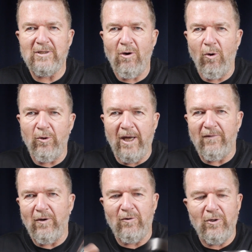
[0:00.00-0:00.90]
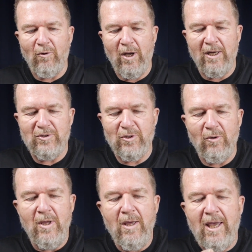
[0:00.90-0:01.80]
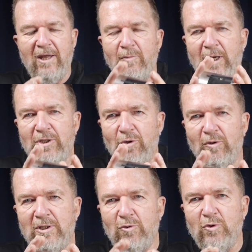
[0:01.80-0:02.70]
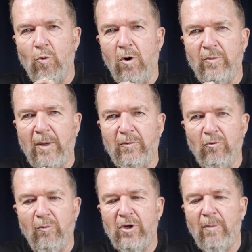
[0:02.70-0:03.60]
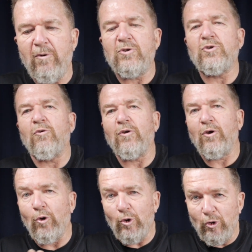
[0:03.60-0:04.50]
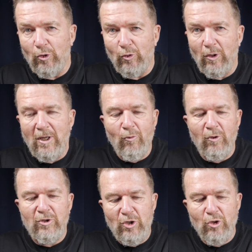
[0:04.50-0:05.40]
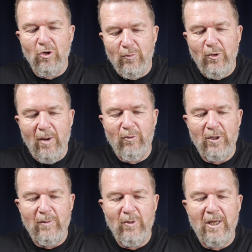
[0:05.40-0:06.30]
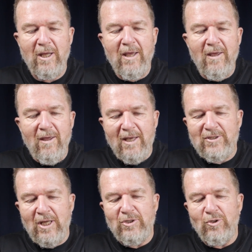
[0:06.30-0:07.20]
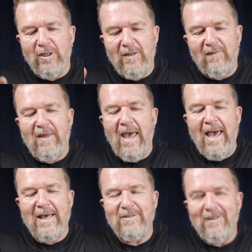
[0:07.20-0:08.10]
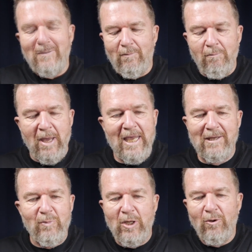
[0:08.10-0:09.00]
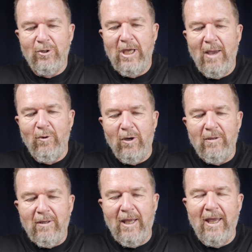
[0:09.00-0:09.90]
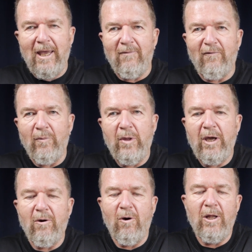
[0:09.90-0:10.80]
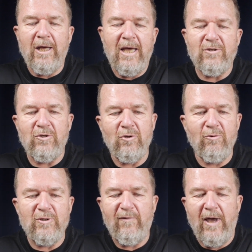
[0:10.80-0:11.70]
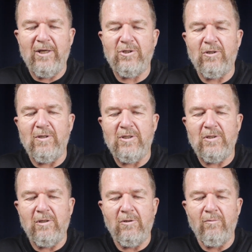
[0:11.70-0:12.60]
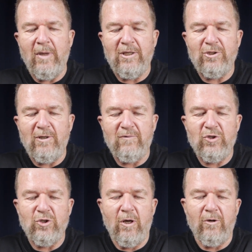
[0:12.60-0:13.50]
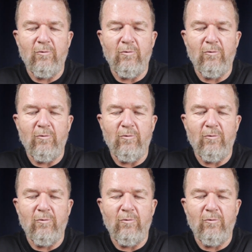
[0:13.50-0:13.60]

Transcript: cold out there in the garage. So had to make sure this was warmed up to room temperature so the glue would cure properly. But essentially that made a pinhole camera. And from there, all I had to do was fashion this little makeshift shutter,